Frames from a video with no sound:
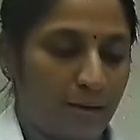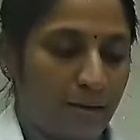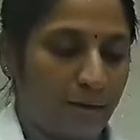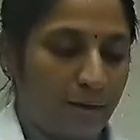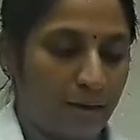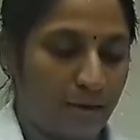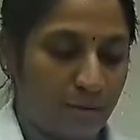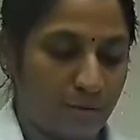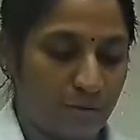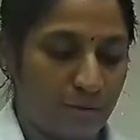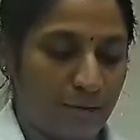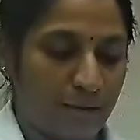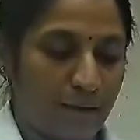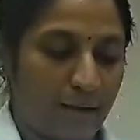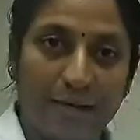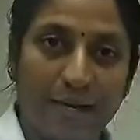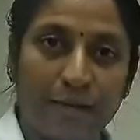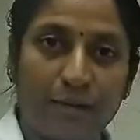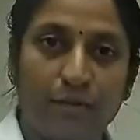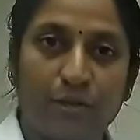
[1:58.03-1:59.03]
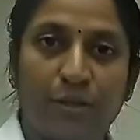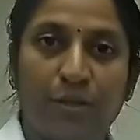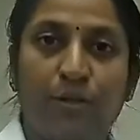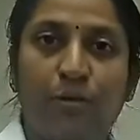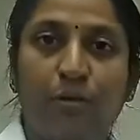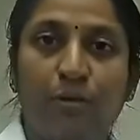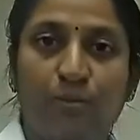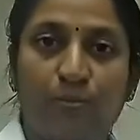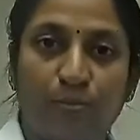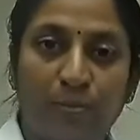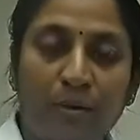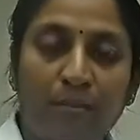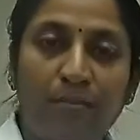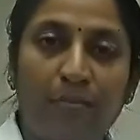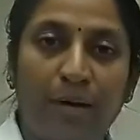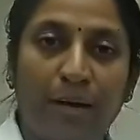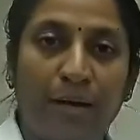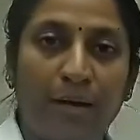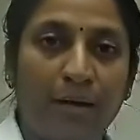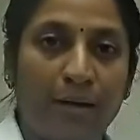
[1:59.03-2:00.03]
into the nitrocellulose
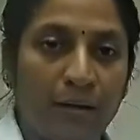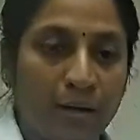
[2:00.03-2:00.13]
membrane,